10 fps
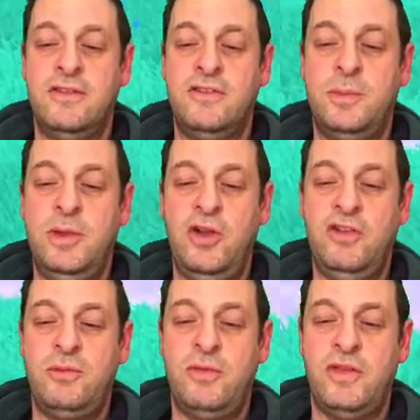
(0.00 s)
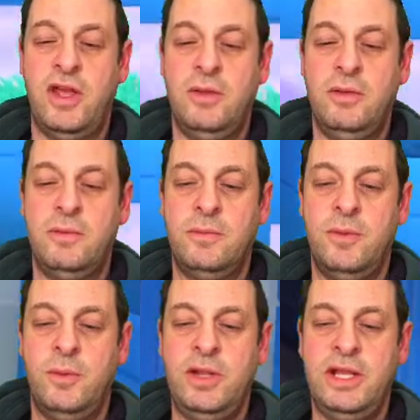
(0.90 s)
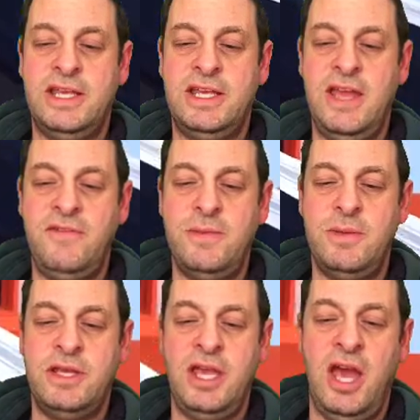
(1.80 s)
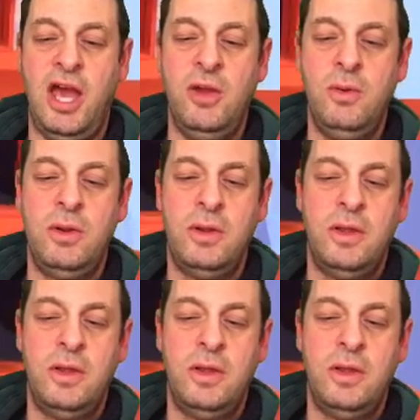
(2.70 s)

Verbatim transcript: to be honest with you but we're gonna give him a go